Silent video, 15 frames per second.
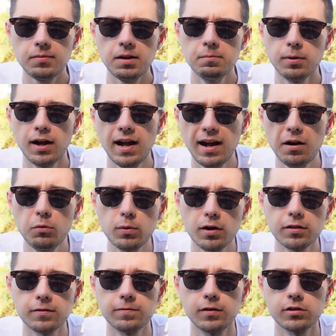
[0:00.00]
but how
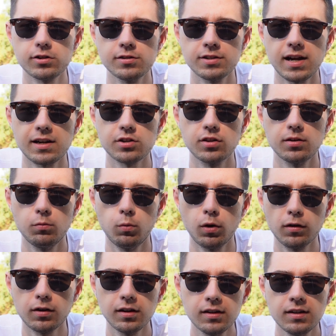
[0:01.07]
well the functions actually
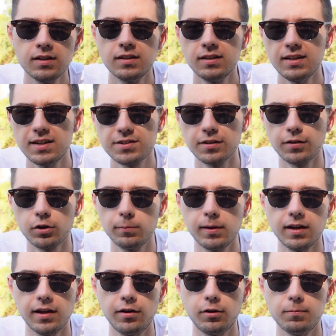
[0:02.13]
work is a little
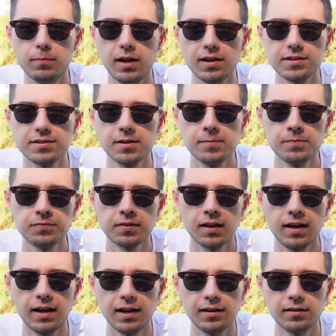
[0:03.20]
bit hit or miss.
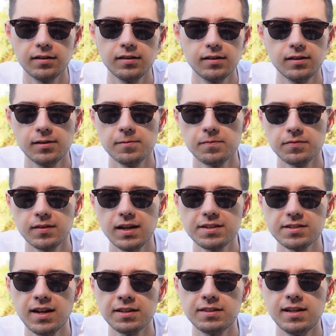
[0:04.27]
And
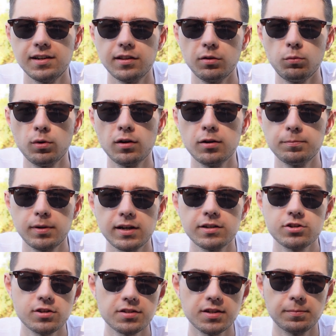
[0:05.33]
it's not the end of the world, but
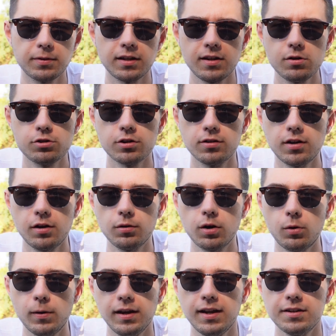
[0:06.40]
it's just something you should know
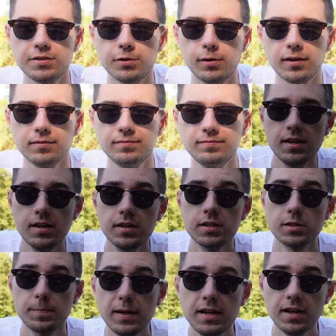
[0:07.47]
going into it.
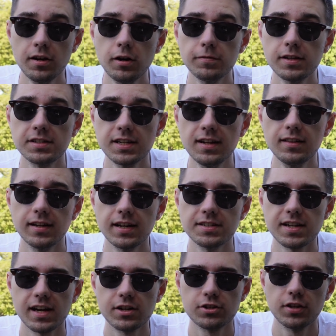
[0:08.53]
Speaking of the
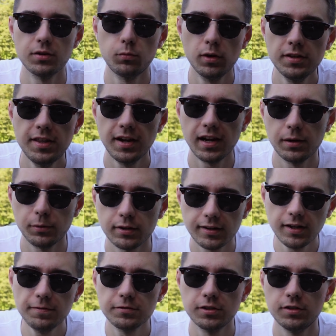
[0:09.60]
taillights, actually, one thing I would
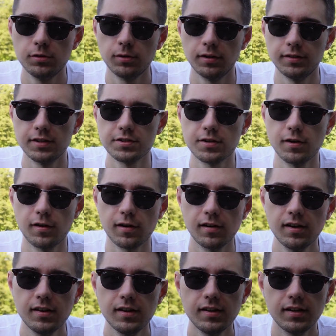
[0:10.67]
love to do on this
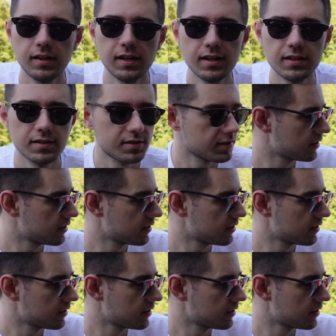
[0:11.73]
car is